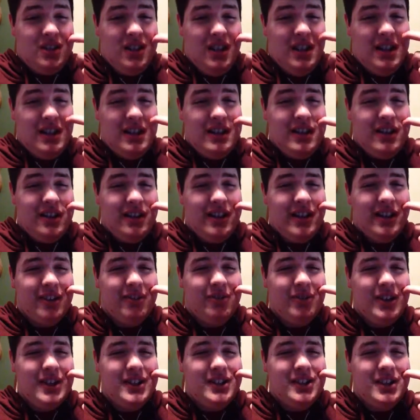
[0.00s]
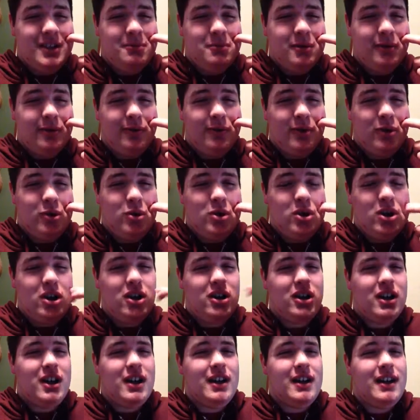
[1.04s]
I don't know, like reason number
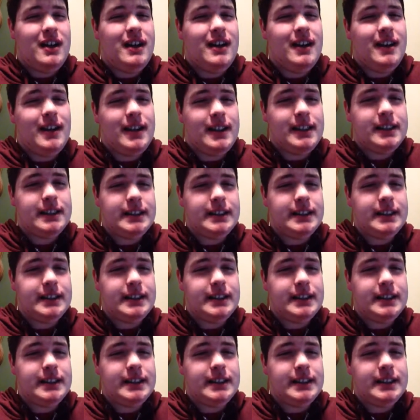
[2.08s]
four. Uh,